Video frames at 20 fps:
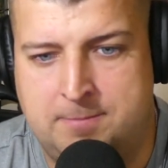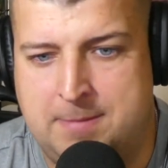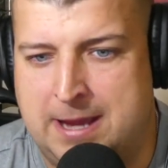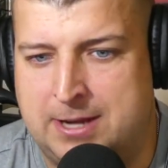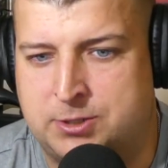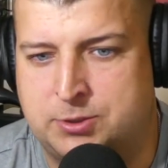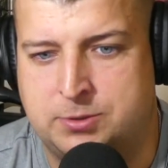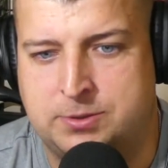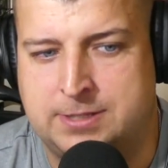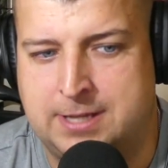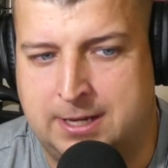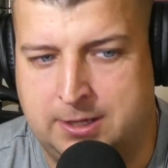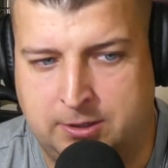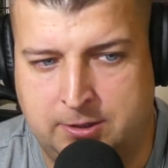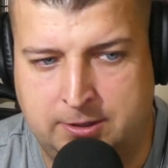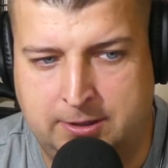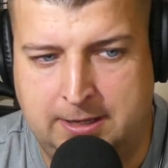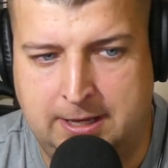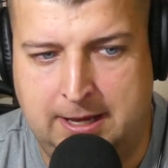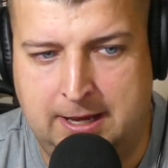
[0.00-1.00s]
Max Strus had a
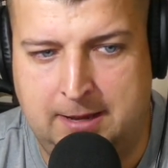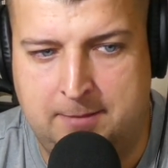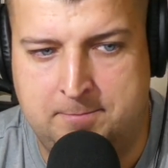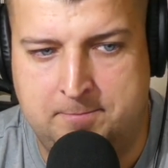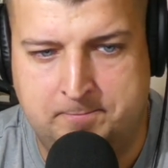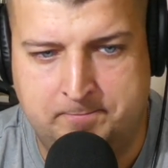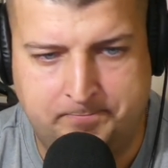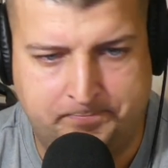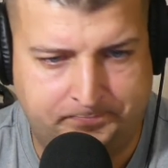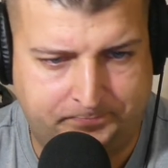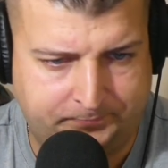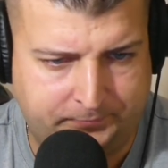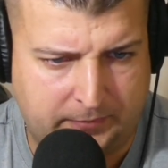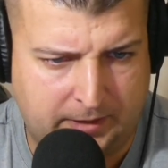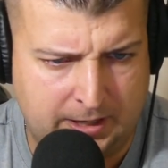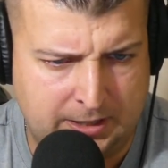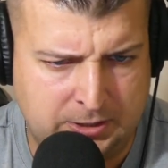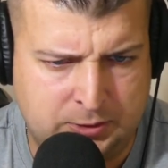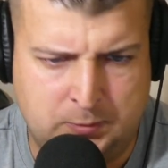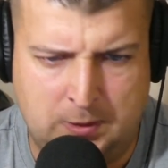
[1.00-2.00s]
good game.
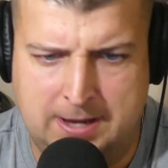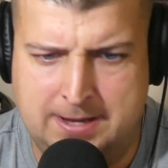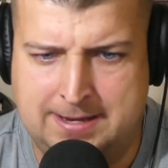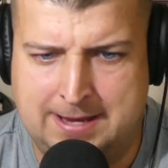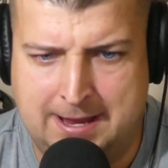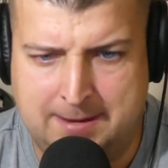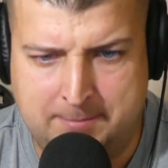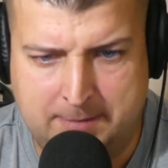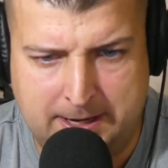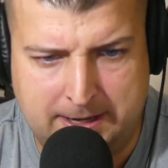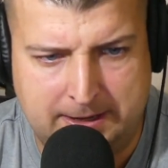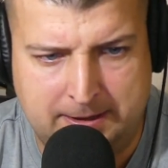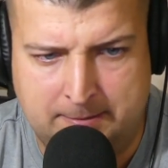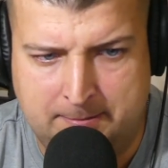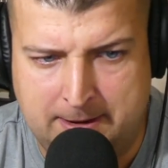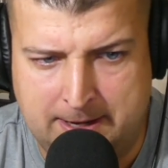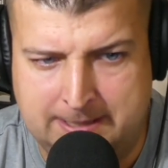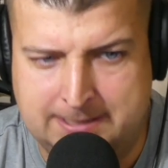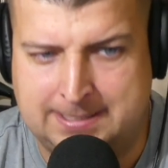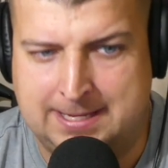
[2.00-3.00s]
Dewayne Dedmon in the
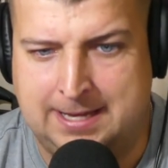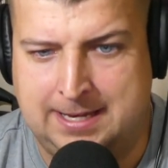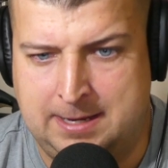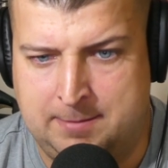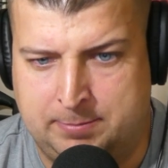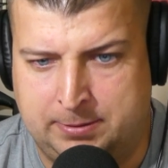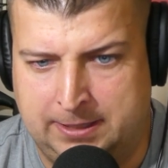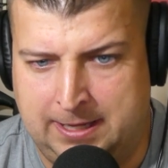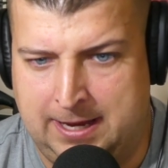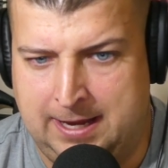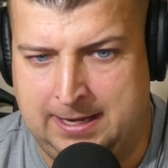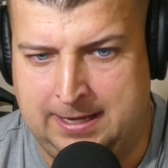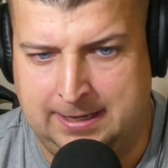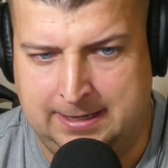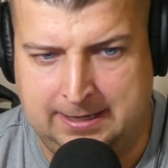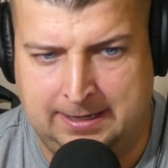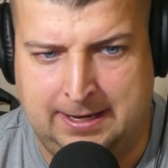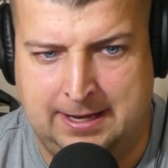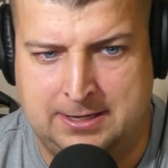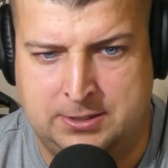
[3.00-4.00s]
minutes that he played, he
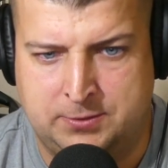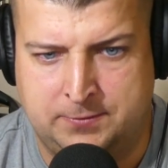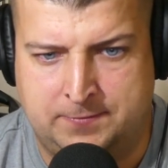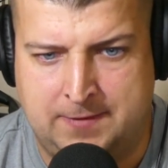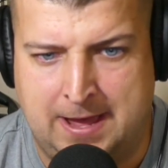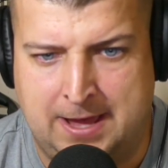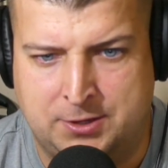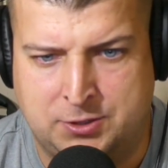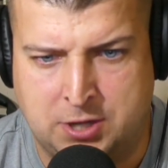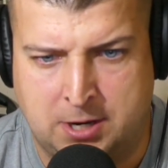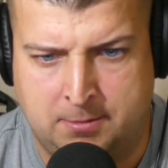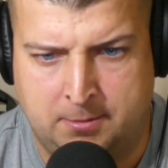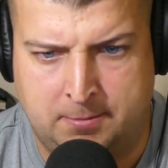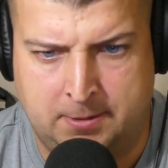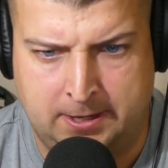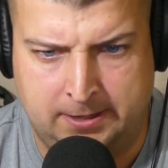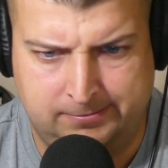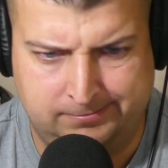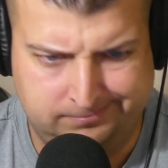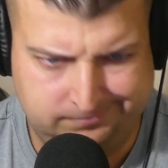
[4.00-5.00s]
did get into foul trouble,
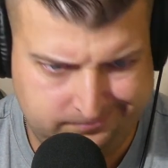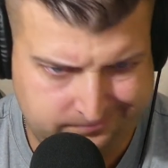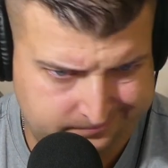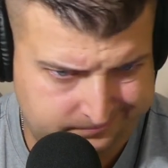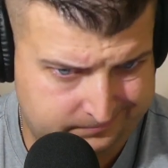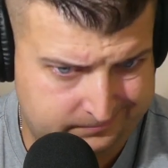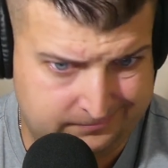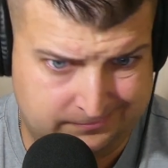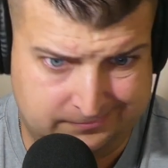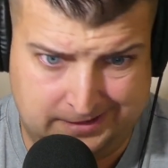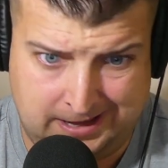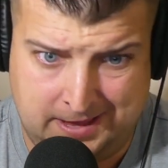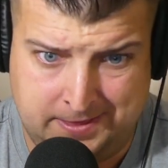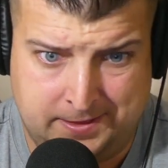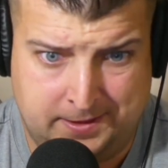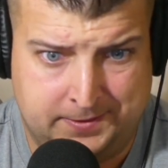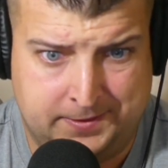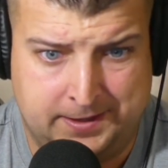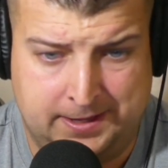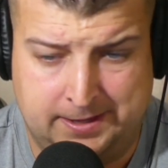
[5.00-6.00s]
but I
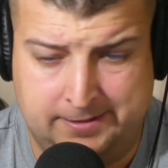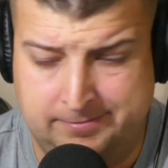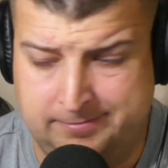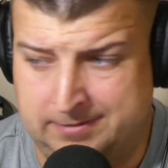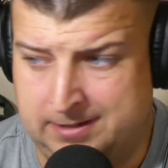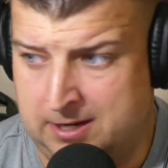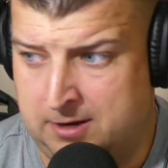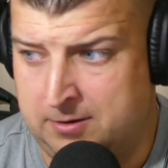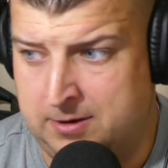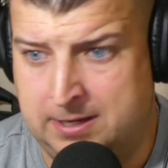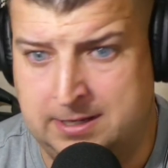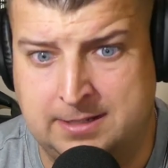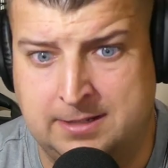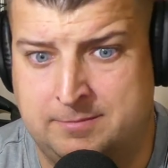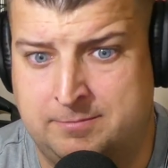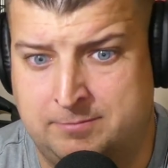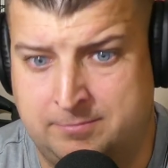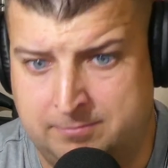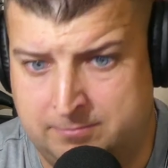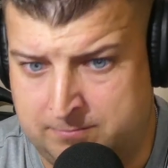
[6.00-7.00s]
thought that you know he
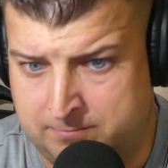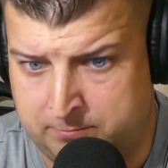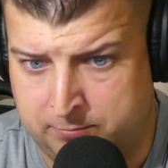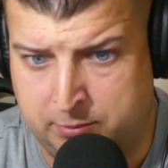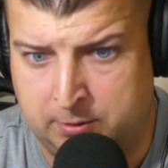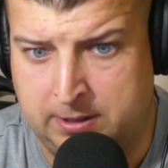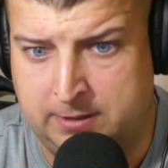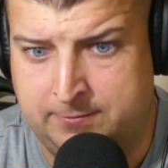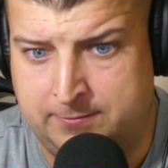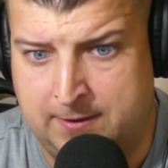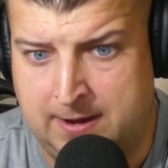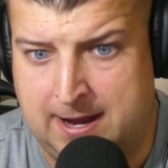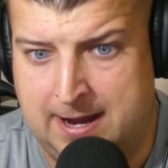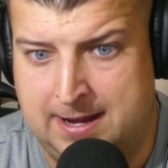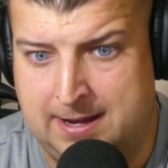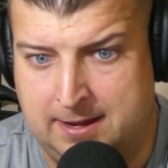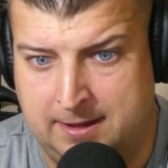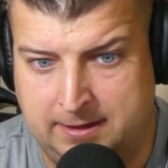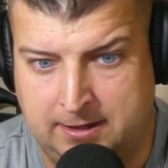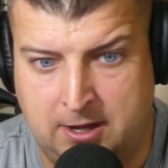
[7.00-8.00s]
did pretty
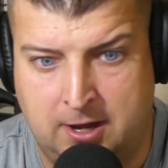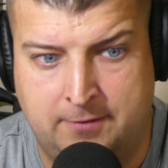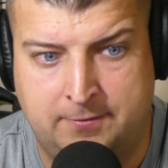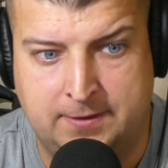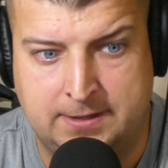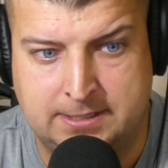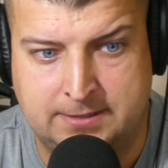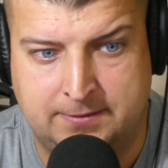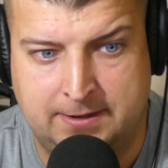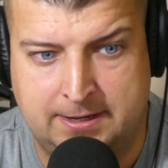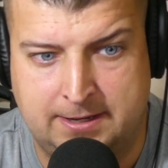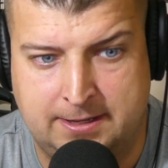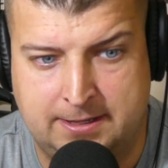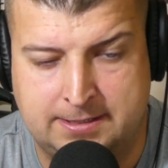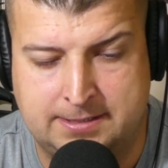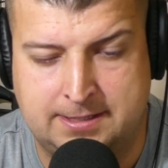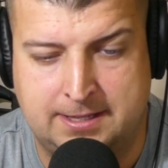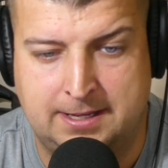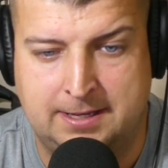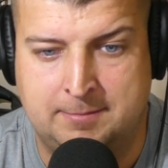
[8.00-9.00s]
fine on the offensive end of
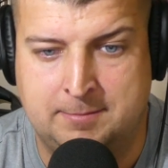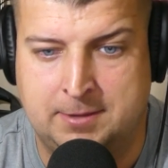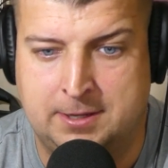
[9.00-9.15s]
this thing.